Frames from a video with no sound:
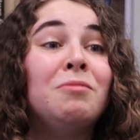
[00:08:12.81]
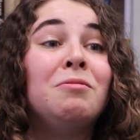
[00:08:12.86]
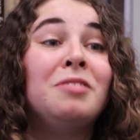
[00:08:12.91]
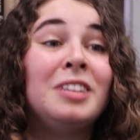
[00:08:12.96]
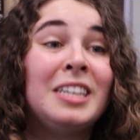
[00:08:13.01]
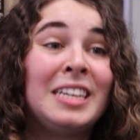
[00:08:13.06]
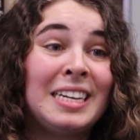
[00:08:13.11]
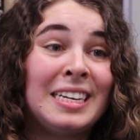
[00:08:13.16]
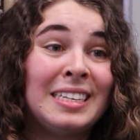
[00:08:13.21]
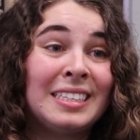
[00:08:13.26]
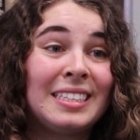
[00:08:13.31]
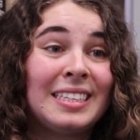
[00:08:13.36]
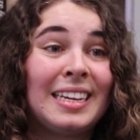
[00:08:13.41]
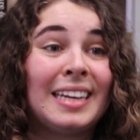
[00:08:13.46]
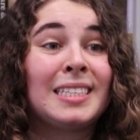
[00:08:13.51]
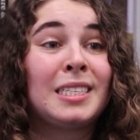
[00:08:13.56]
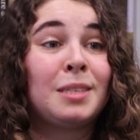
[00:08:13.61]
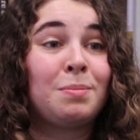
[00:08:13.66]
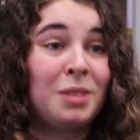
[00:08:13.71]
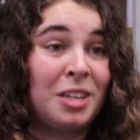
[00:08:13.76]
read
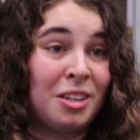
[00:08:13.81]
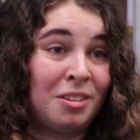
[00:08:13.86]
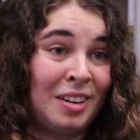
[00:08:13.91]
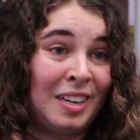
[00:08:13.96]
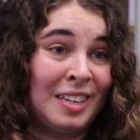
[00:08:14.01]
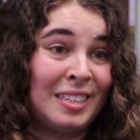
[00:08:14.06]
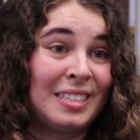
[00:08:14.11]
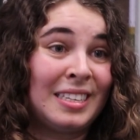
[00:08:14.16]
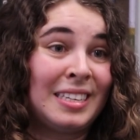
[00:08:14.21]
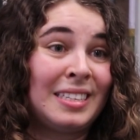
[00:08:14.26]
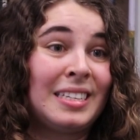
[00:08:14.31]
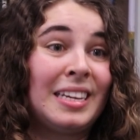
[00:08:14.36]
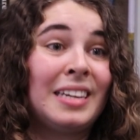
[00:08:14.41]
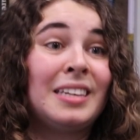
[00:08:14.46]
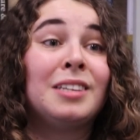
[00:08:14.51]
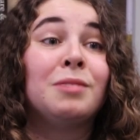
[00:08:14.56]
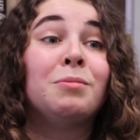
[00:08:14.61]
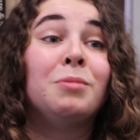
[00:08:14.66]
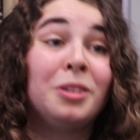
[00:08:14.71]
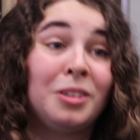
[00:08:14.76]
the experiences
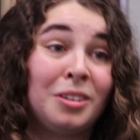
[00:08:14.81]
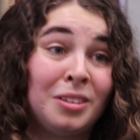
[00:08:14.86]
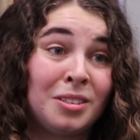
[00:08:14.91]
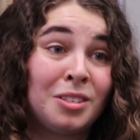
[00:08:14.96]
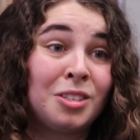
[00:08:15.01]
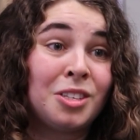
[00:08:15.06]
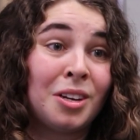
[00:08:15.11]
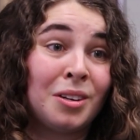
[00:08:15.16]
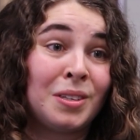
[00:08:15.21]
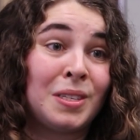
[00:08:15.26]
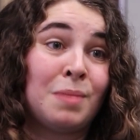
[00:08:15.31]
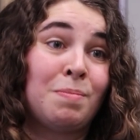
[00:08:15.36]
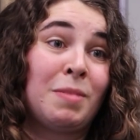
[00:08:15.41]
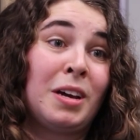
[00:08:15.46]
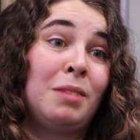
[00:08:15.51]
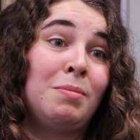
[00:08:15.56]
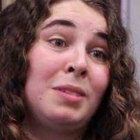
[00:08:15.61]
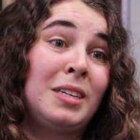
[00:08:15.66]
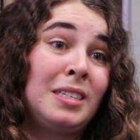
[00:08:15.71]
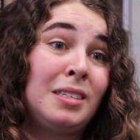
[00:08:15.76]
in the words chosen
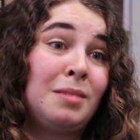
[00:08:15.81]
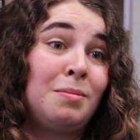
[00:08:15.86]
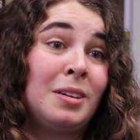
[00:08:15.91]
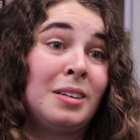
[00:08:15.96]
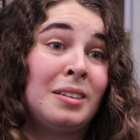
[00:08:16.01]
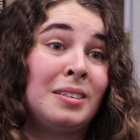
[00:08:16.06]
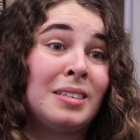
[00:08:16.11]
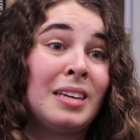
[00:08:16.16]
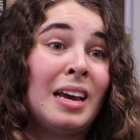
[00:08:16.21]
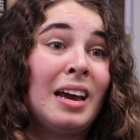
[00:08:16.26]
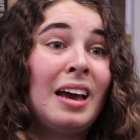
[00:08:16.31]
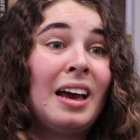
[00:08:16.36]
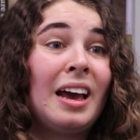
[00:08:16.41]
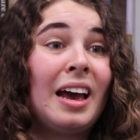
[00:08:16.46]
by the participants.